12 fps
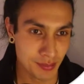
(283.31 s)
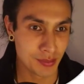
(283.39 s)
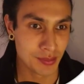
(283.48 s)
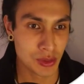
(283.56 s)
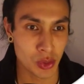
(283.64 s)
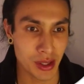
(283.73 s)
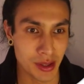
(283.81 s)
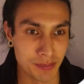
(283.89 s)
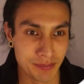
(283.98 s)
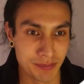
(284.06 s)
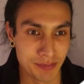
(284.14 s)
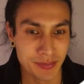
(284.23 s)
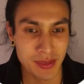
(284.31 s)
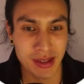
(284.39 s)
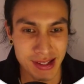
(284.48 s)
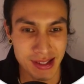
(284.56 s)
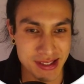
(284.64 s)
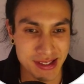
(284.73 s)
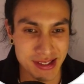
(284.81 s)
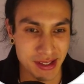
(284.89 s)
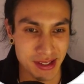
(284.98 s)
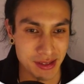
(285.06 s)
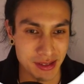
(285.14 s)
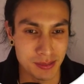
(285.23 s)
Toolkit. Next thing,
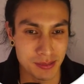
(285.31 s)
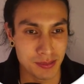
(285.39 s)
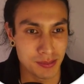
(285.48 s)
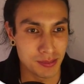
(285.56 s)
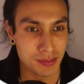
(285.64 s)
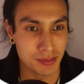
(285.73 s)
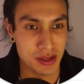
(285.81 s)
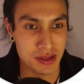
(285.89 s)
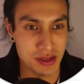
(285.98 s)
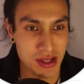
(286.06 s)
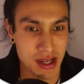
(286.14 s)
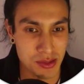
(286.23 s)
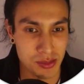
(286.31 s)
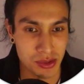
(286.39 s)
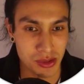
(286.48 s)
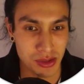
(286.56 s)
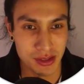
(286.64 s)
business dashboard.